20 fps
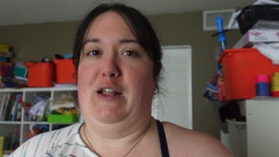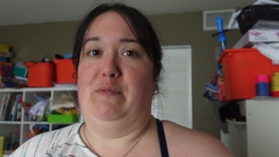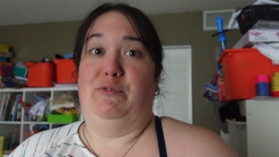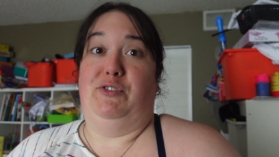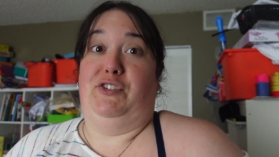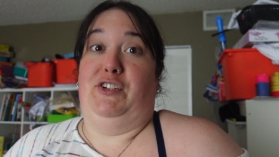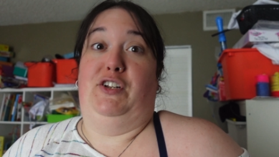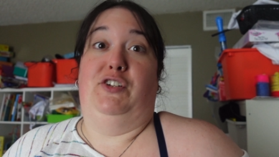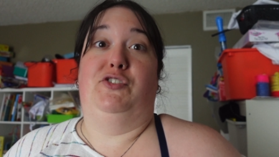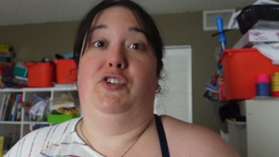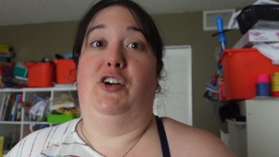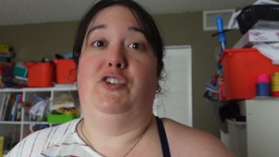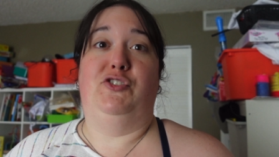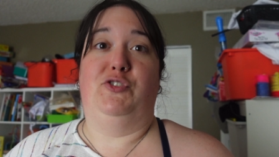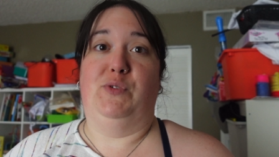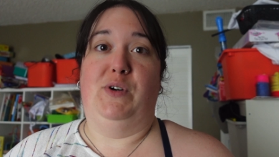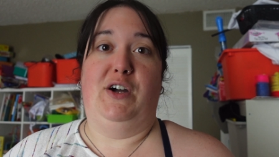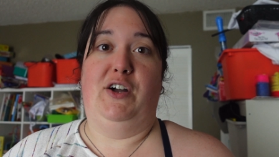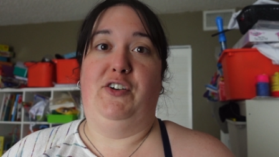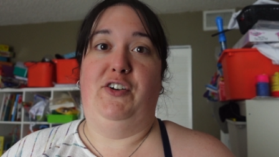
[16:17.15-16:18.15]
I'm just going to charge
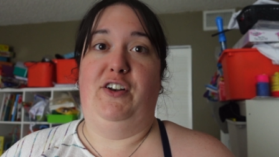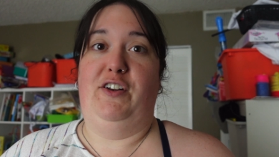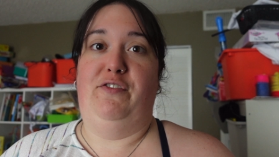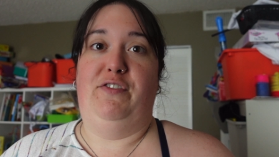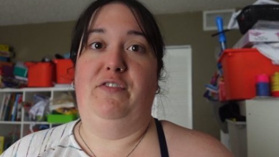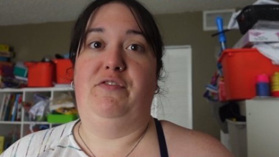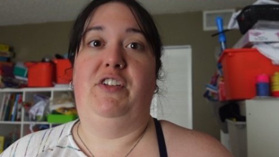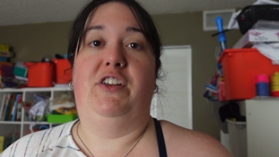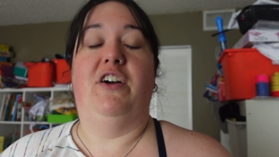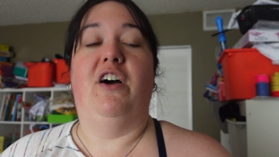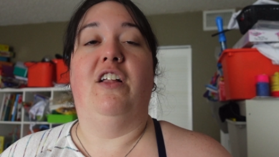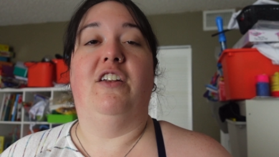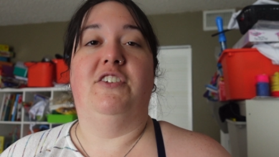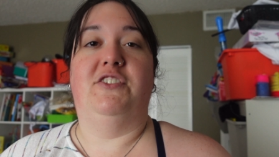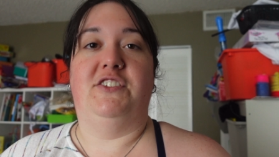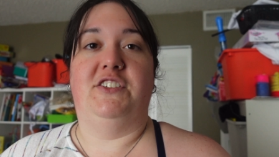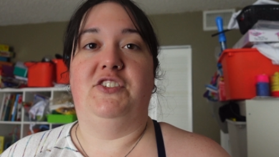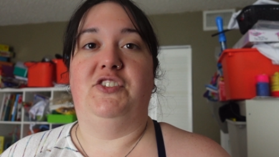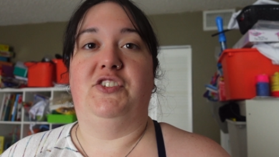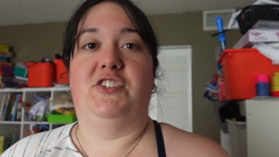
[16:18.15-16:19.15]
you
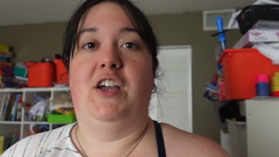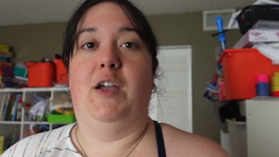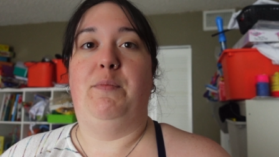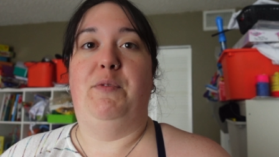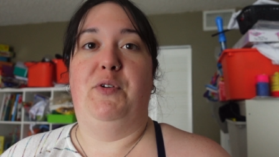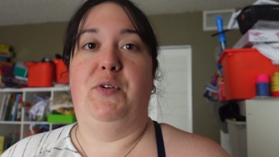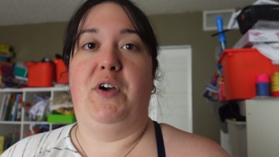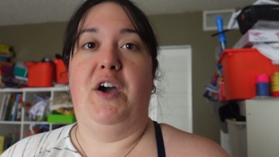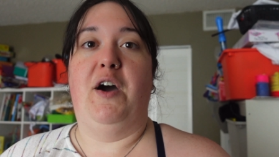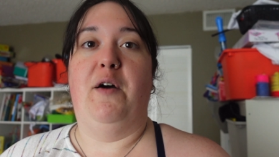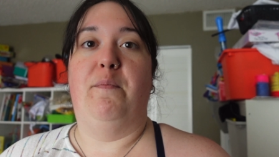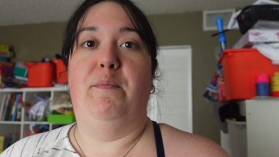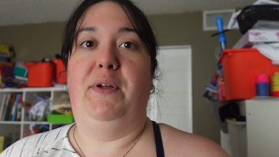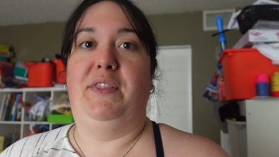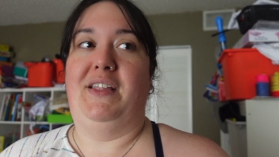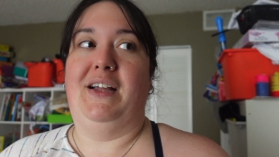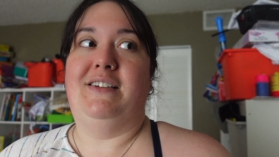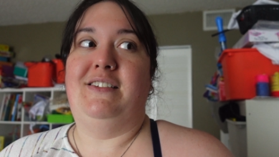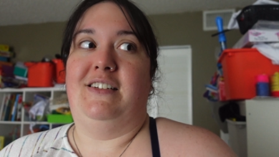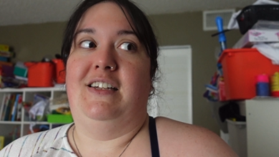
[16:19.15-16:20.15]
$150 each time you come,
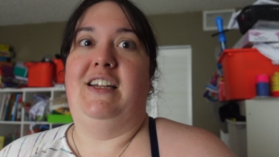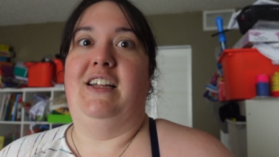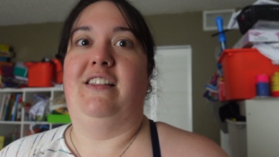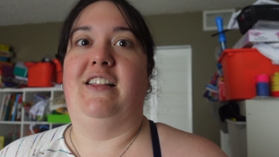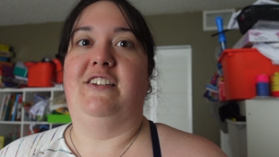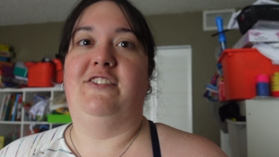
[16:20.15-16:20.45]
but that's it.